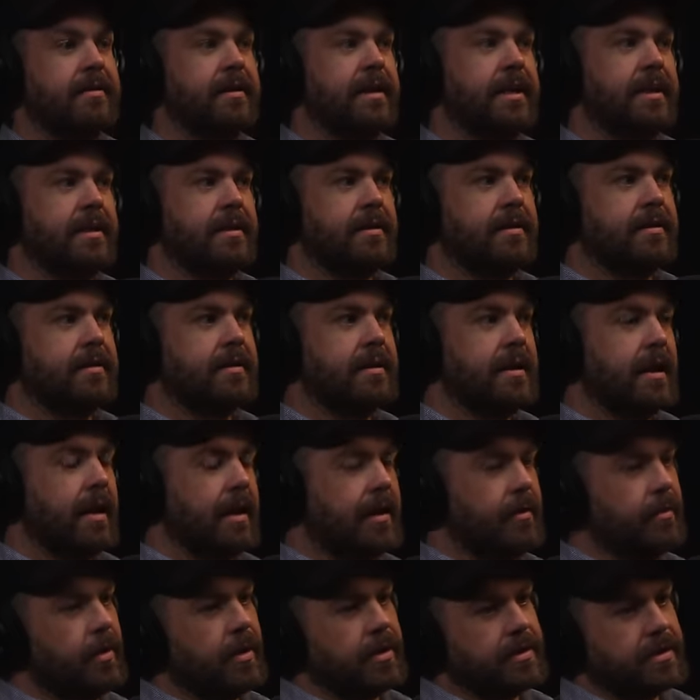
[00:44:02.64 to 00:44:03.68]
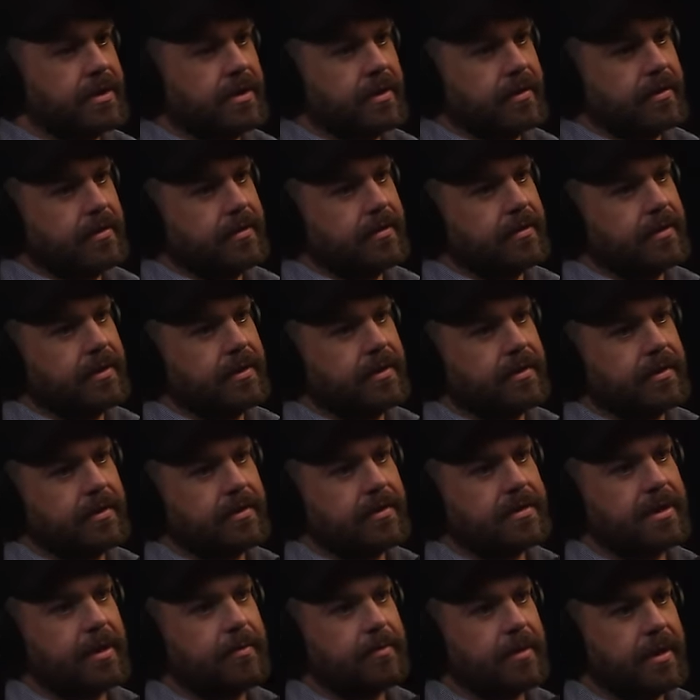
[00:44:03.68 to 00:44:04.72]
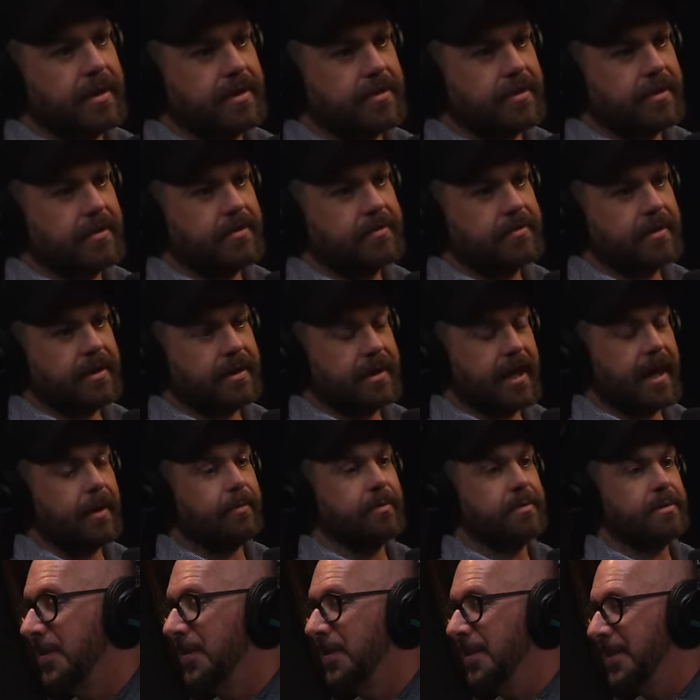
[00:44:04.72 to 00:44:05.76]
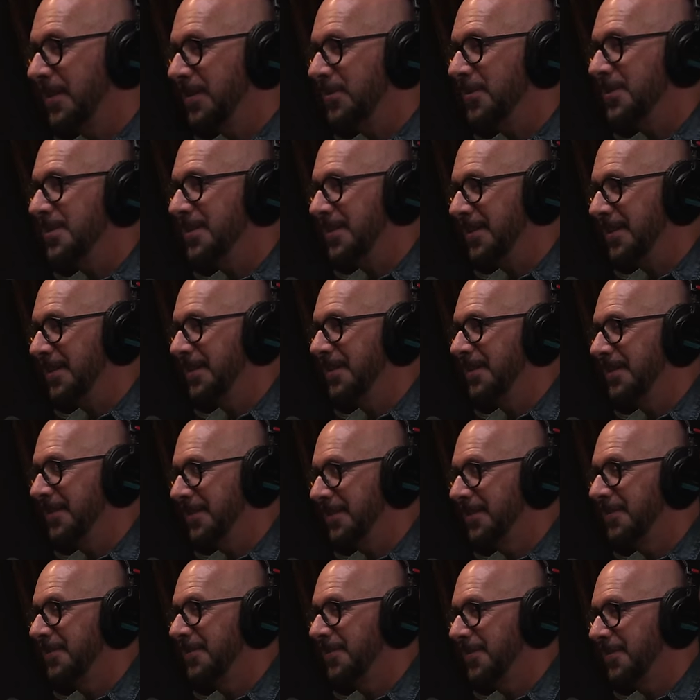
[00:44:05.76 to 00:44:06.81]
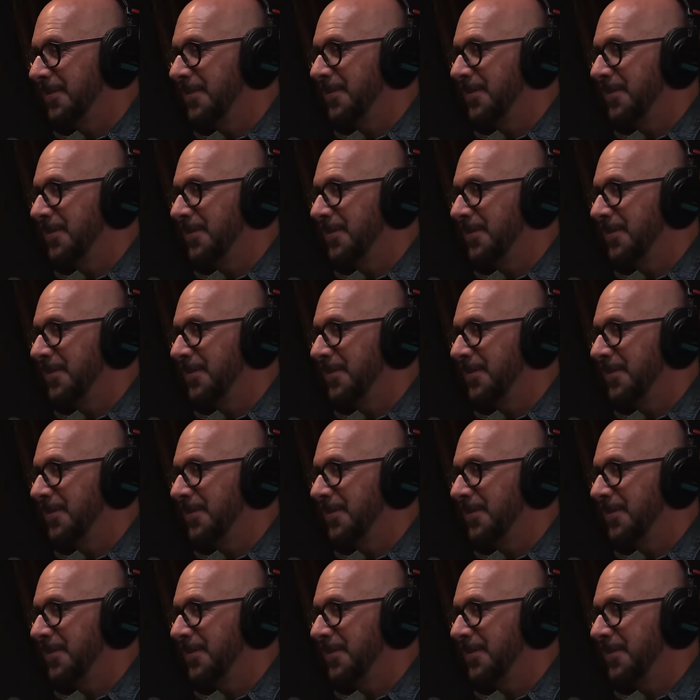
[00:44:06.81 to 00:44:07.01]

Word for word: than the ayahuasca or the San Pedro. Like that was like interesting. Wow, like